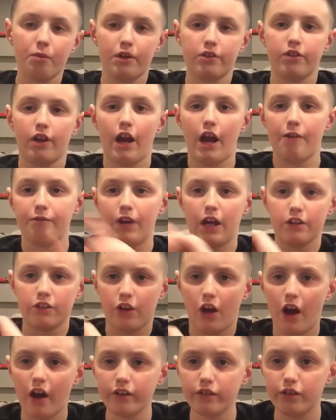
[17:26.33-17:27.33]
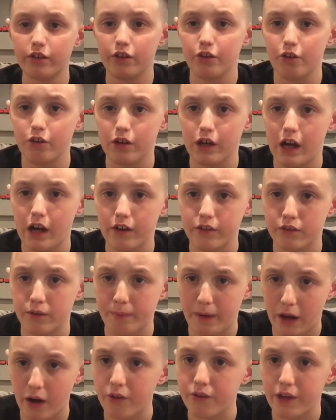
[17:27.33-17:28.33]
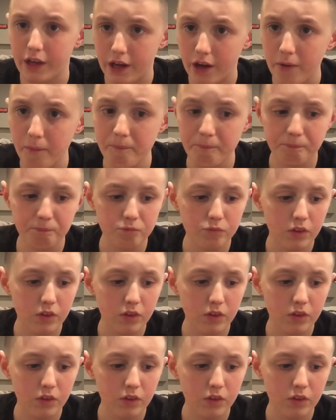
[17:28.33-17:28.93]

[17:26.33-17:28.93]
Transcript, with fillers: which I have not talked to you guys about yet,